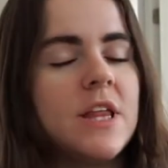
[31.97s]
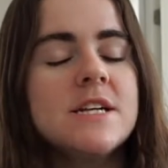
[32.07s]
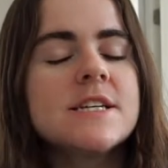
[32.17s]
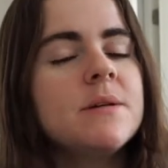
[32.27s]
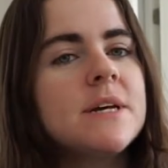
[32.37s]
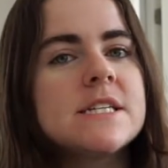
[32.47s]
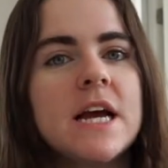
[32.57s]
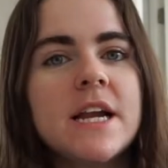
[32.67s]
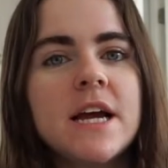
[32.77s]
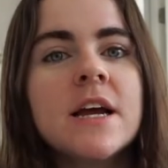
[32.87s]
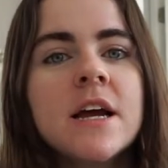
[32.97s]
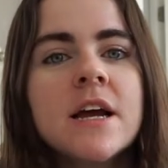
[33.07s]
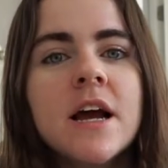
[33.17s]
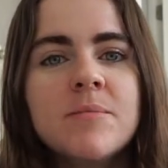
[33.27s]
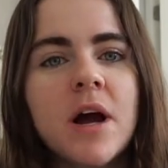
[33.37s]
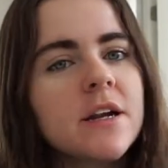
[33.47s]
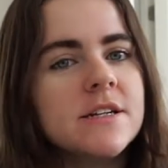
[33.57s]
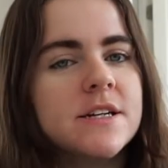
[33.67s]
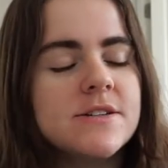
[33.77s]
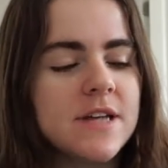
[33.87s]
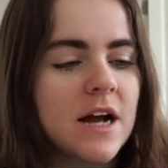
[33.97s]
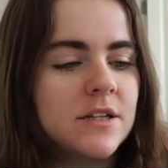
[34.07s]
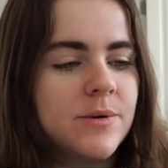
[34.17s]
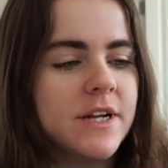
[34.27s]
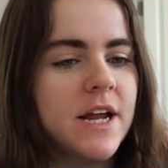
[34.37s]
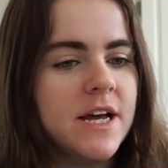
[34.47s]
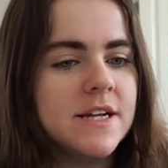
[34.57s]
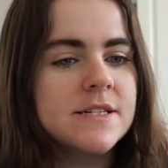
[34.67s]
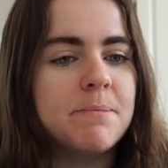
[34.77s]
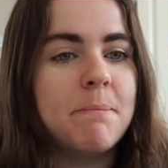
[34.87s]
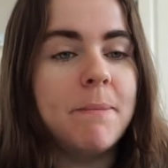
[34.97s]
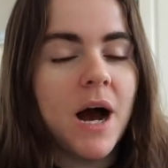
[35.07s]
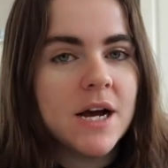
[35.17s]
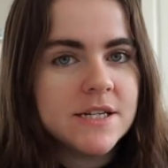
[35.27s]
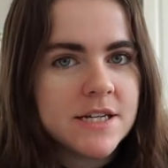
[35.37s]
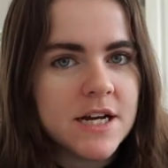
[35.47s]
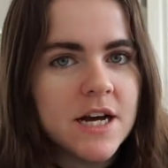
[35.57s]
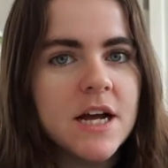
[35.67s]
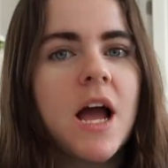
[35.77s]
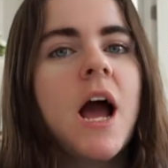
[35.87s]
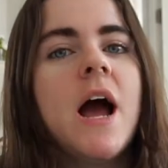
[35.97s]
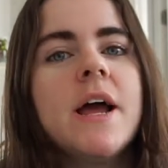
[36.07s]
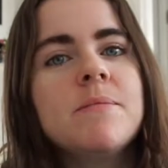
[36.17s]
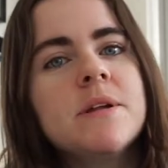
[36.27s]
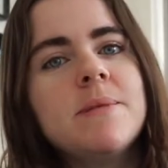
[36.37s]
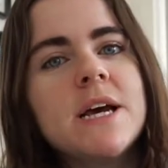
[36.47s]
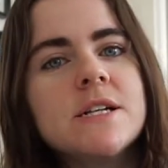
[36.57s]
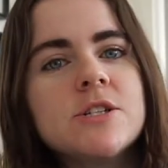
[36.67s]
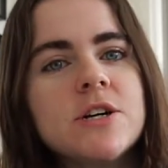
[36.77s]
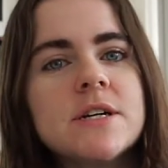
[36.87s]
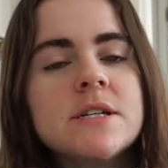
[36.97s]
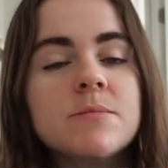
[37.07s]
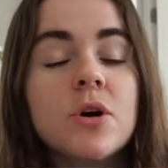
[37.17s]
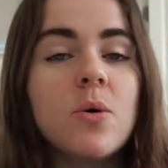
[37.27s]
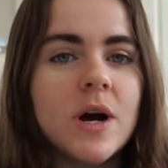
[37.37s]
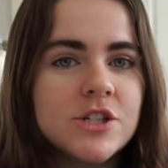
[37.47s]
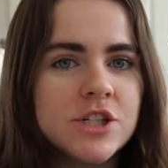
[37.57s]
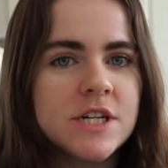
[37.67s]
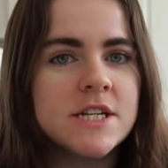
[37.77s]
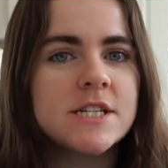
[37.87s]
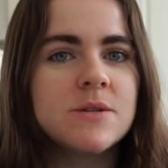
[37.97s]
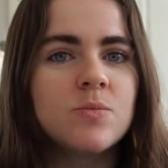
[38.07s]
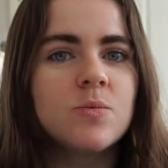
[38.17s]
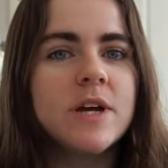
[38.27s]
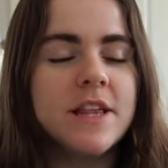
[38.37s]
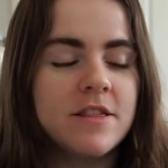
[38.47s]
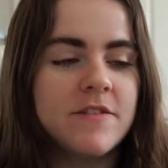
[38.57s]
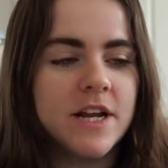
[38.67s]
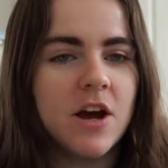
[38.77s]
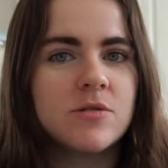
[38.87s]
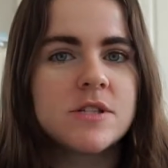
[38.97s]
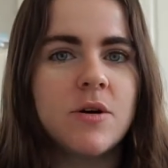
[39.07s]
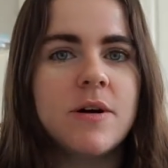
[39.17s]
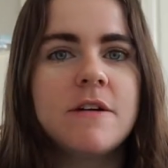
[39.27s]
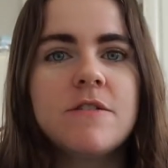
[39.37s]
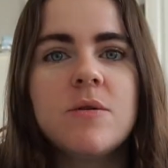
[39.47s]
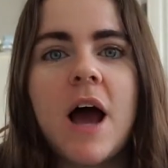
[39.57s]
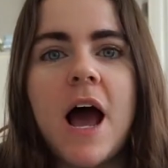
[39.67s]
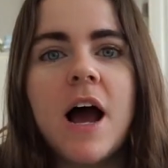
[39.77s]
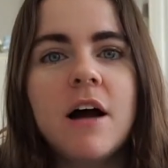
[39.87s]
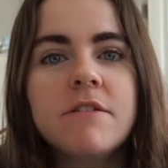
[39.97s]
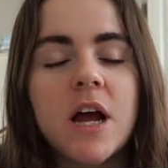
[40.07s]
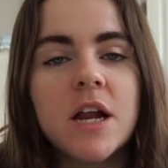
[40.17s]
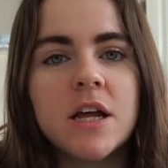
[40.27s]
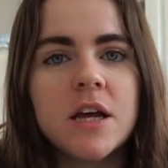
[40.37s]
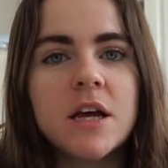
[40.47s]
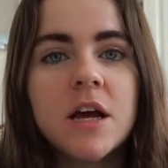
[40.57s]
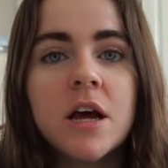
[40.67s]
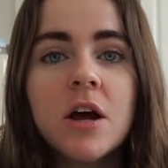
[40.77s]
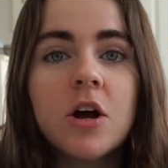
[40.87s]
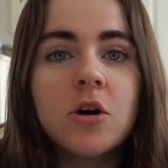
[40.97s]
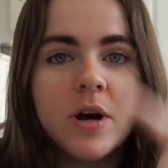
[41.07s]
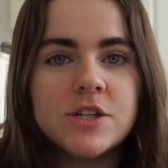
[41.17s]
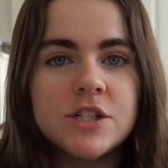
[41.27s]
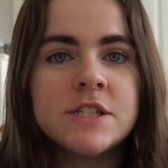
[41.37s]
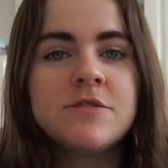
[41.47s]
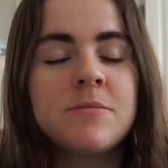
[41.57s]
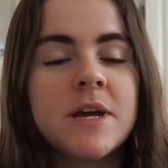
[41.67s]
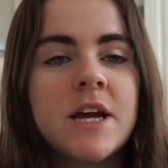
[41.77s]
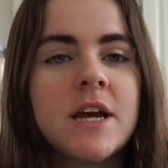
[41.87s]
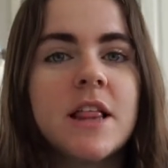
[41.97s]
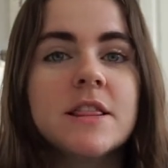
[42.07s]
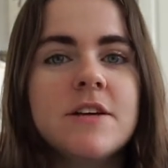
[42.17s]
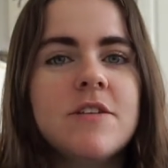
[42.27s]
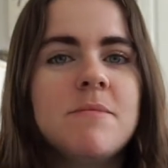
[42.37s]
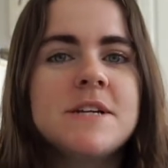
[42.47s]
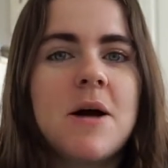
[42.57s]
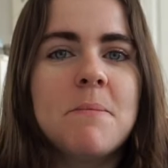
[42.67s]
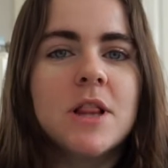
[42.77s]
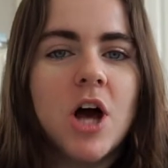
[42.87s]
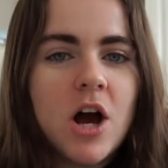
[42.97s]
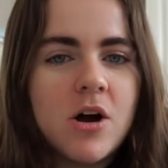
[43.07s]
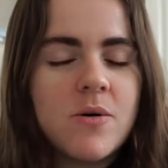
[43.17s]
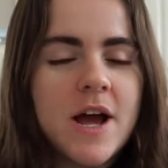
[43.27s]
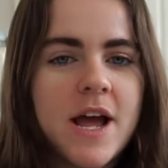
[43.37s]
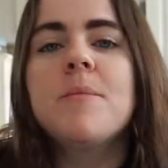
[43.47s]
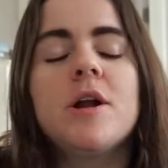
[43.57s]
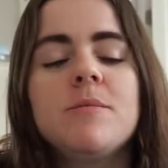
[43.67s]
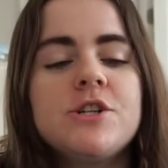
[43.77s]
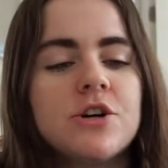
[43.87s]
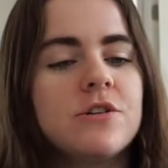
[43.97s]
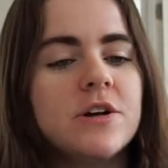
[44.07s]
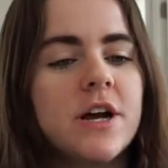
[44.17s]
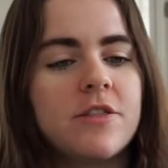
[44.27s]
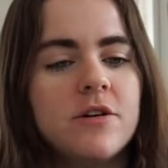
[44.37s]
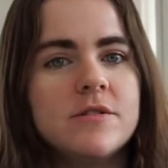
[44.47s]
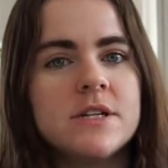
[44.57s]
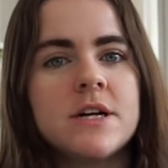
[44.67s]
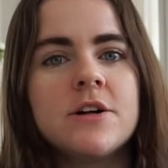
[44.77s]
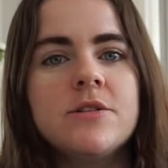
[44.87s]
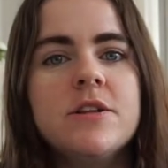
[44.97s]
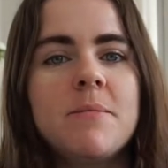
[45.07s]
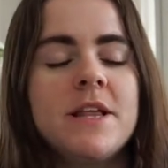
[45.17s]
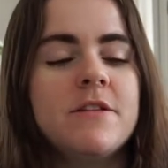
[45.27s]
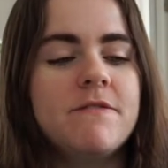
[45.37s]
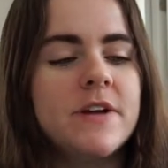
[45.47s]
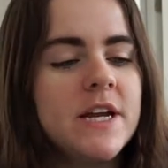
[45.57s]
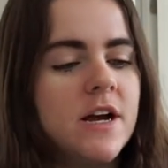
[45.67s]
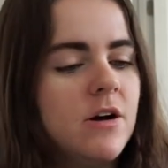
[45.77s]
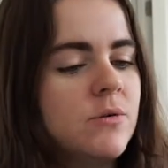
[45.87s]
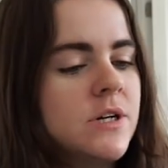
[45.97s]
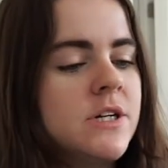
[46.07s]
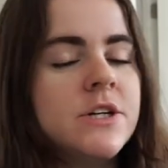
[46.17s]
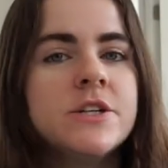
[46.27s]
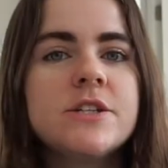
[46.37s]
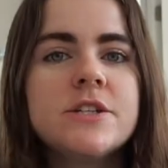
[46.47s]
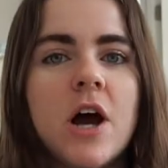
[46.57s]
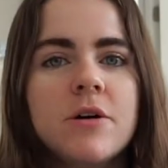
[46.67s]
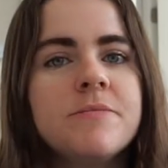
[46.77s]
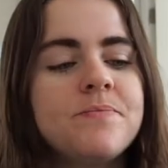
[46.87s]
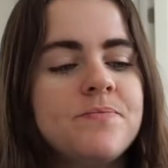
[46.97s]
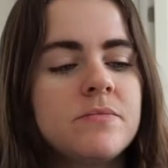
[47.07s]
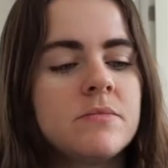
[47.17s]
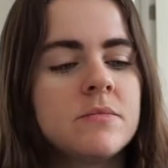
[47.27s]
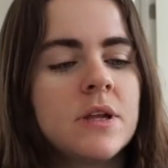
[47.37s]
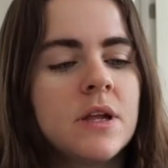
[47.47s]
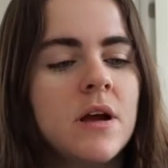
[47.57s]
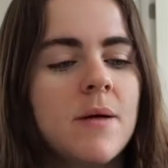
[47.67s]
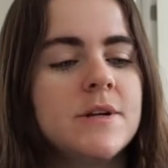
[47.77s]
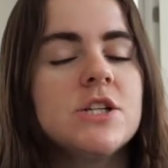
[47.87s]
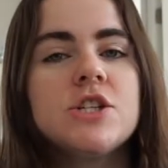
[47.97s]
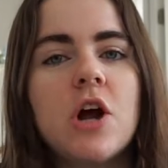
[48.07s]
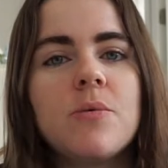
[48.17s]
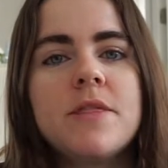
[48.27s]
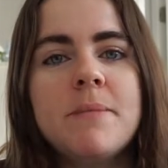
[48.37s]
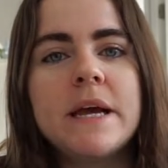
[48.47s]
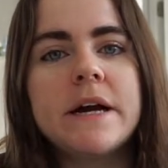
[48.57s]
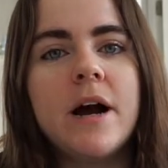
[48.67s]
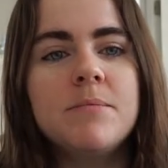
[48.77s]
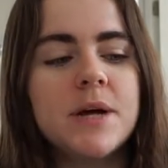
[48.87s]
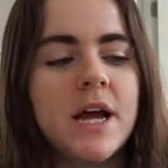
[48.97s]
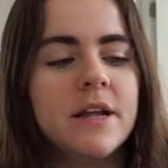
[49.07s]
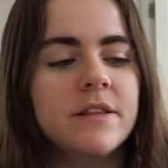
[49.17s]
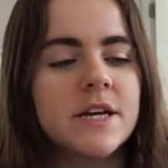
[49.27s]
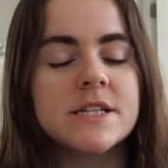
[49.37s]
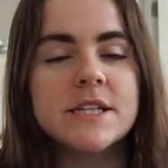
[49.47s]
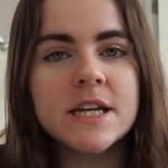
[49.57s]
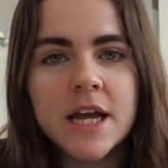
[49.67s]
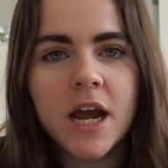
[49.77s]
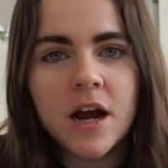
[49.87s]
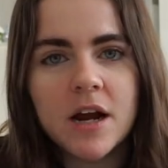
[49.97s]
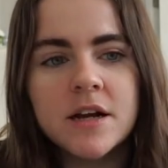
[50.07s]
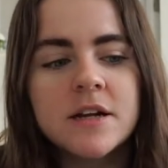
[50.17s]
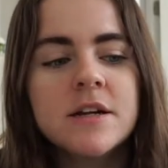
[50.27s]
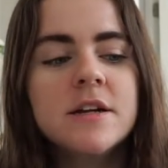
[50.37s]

is gonna be exciting. I'm not gonna tell you exactly what it is, but I am gonna be answering some questions in the video, so if you have any questions for me, leave them down below and I'll be sure to look at those and include them in the video. So I'm gonna start with makeup and like skincare,